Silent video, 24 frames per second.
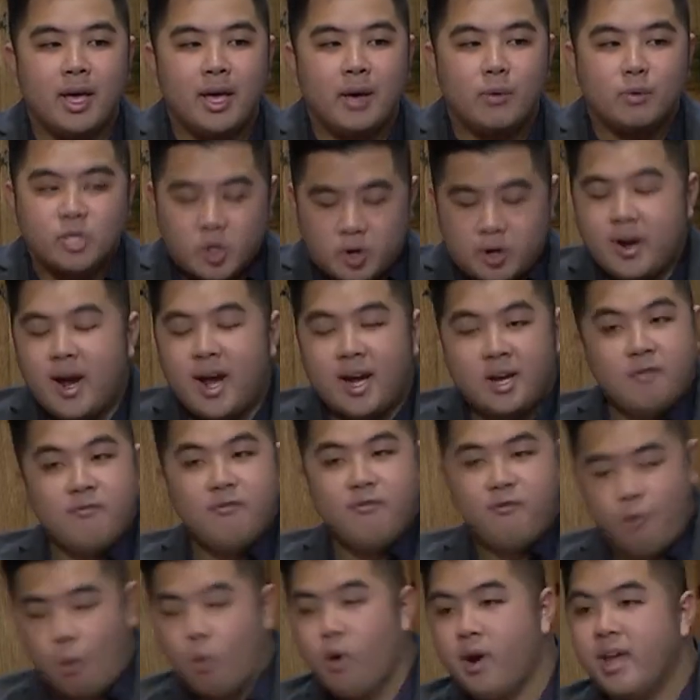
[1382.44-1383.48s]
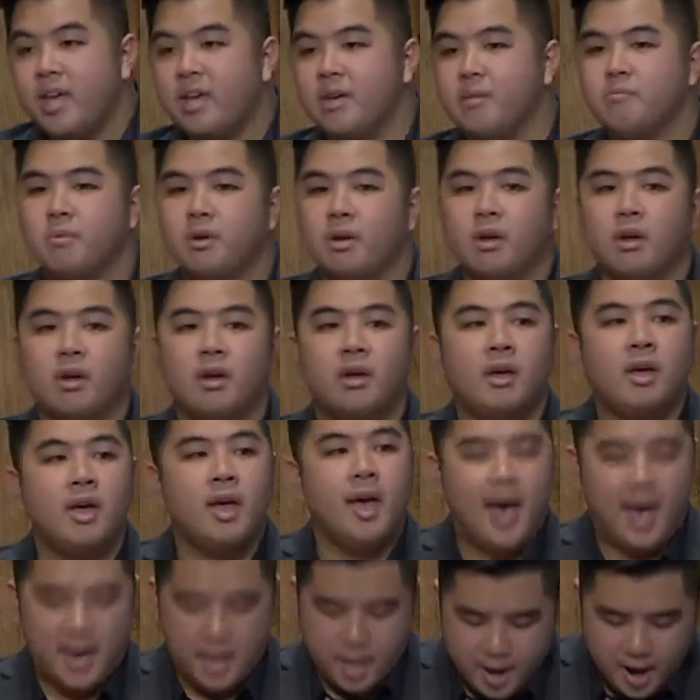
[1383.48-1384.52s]
was created for him.
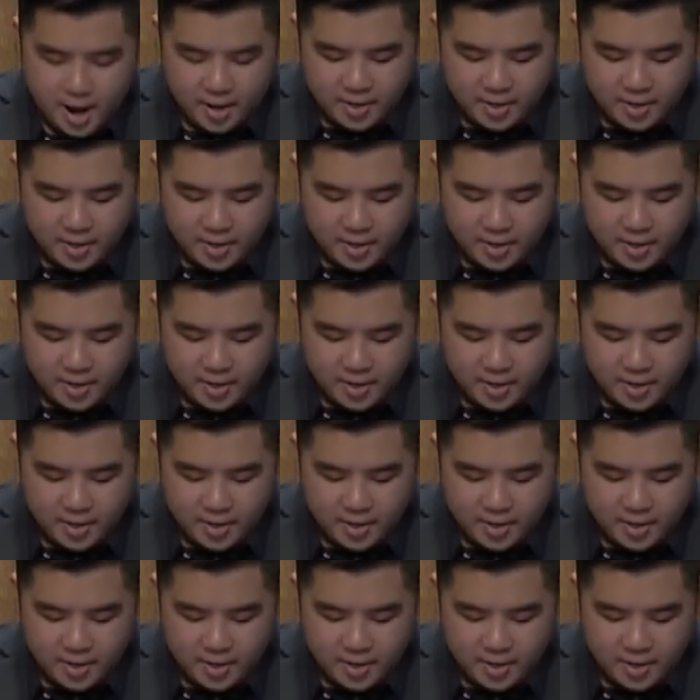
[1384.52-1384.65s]
And another